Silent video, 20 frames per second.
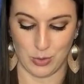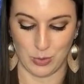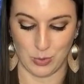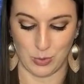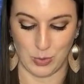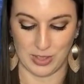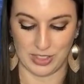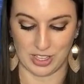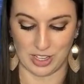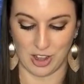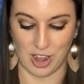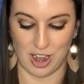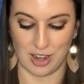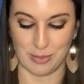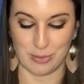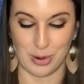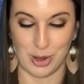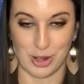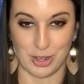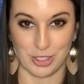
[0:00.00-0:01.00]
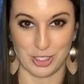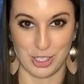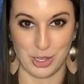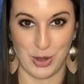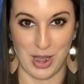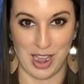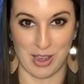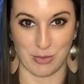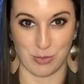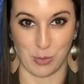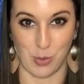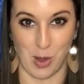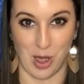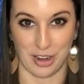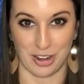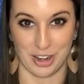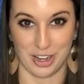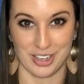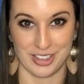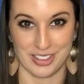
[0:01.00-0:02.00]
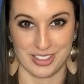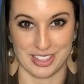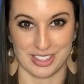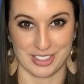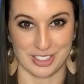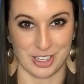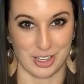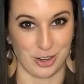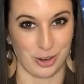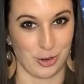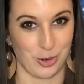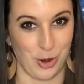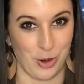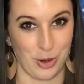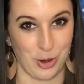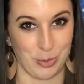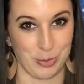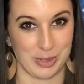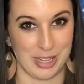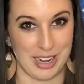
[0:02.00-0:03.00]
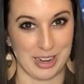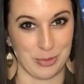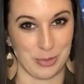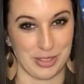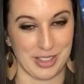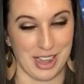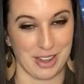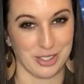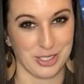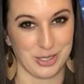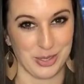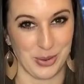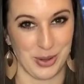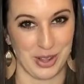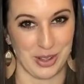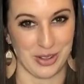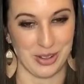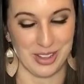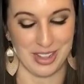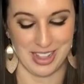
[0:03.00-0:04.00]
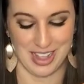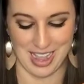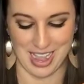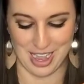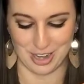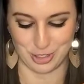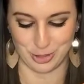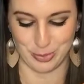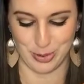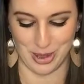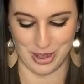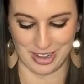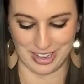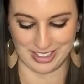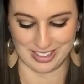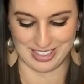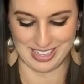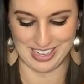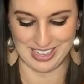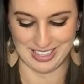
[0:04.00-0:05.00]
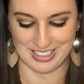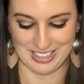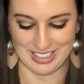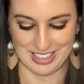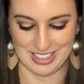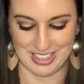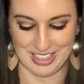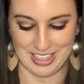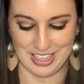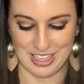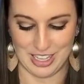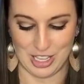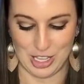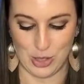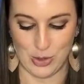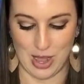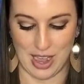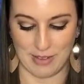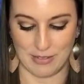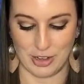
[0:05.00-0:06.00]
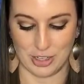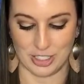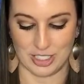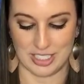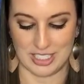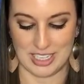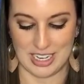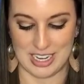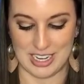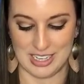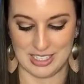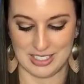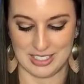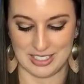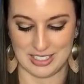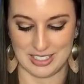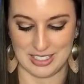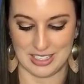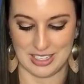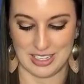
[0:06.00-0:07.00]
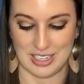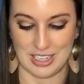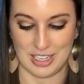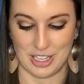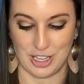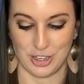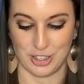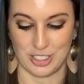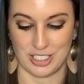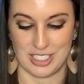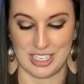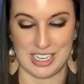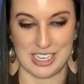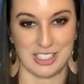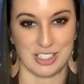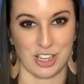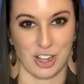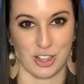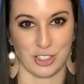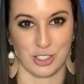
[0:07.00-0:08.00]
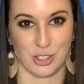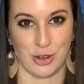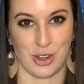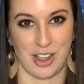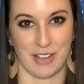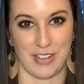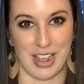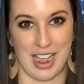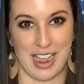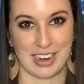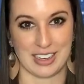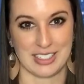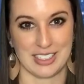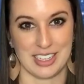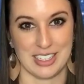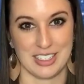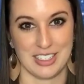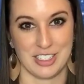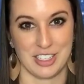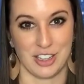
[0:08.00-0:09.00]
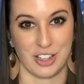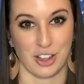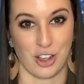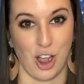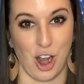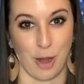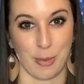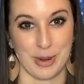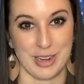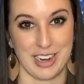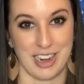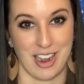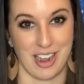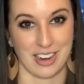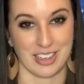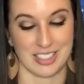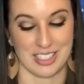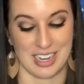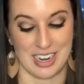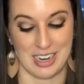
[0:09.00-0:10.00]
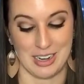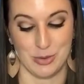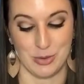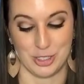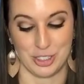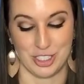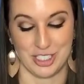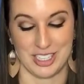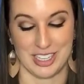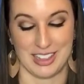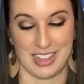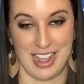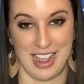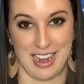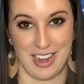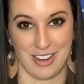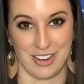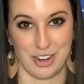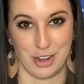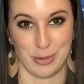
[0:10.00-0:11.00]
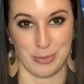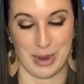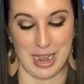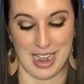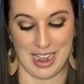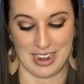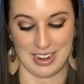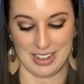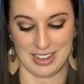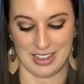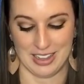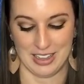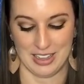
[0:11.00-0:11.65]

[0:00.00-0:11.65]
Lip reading: With the cotton balls, you have water that's going to grow your plant without soil, hydroponically. You have your seeds. Your seeds also have access to the carbon dioxide, which is in the air in your bag.